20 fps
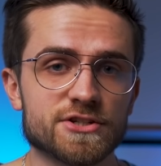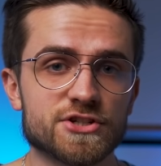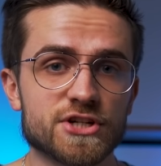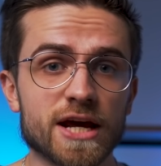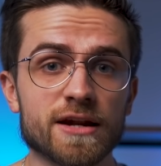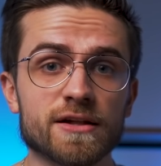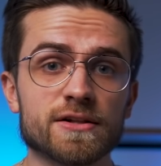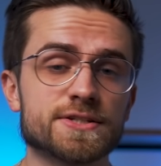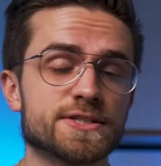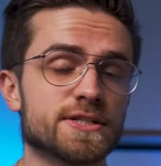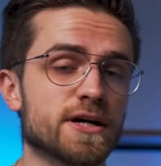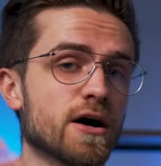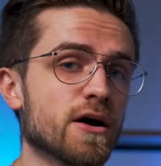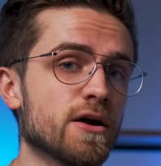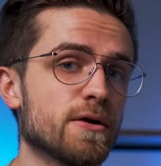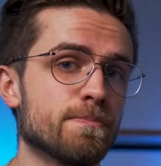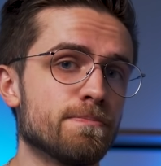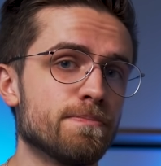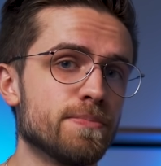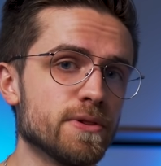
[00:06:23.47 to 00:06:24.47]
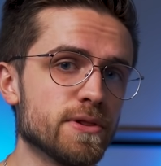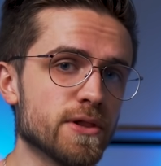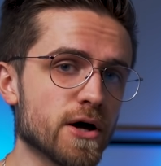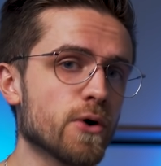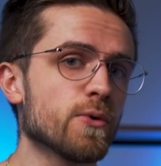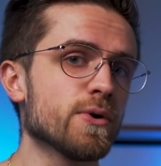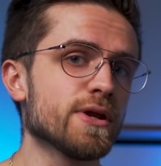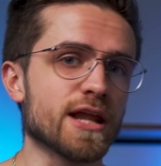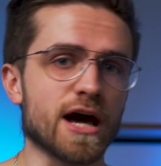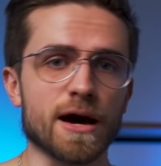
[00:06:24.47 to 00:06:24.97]
Channels are
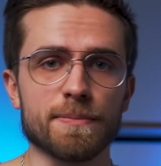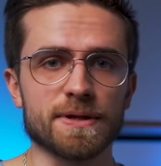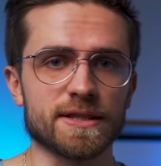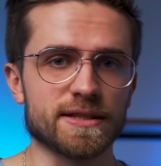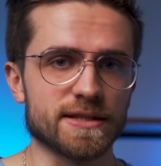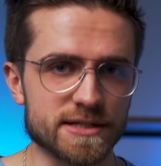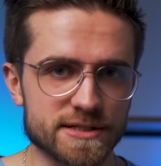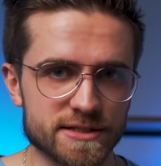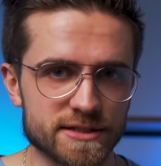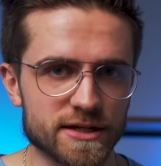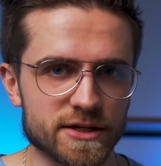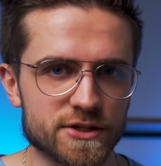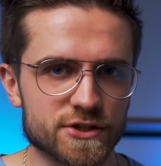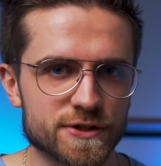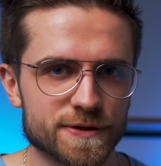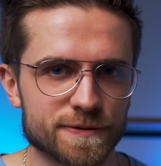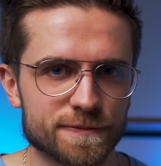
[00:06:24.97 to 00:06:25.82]
blowing up in this niche.